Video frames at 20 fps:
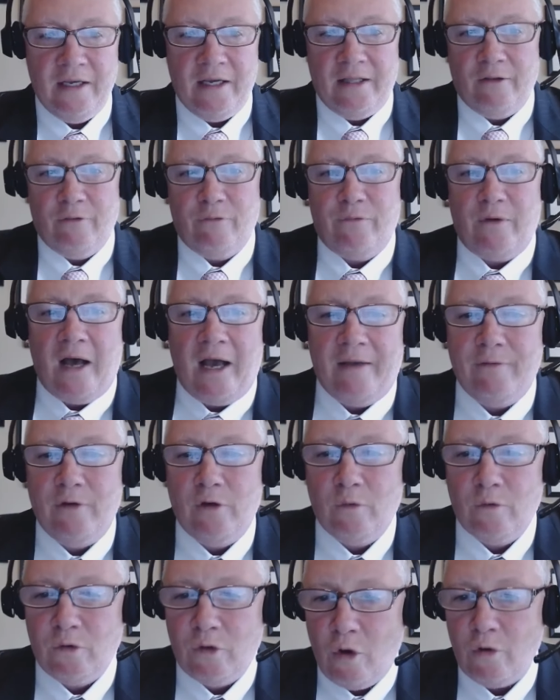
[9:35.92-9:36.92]
And the
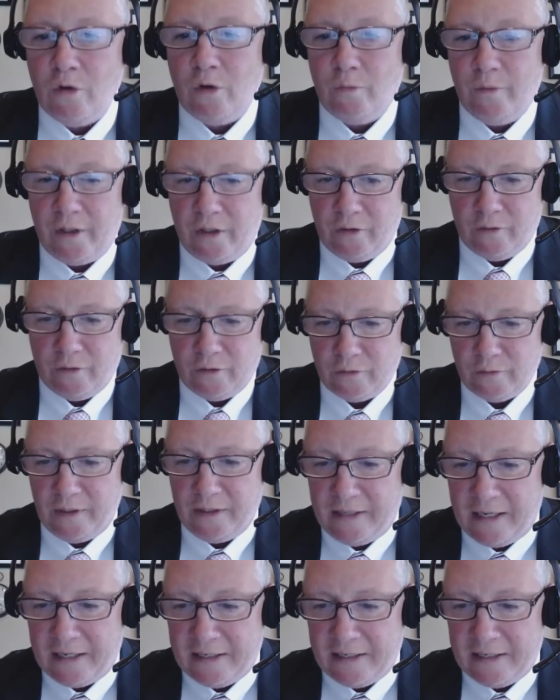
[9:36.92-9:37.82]
5-year local recurrence rate,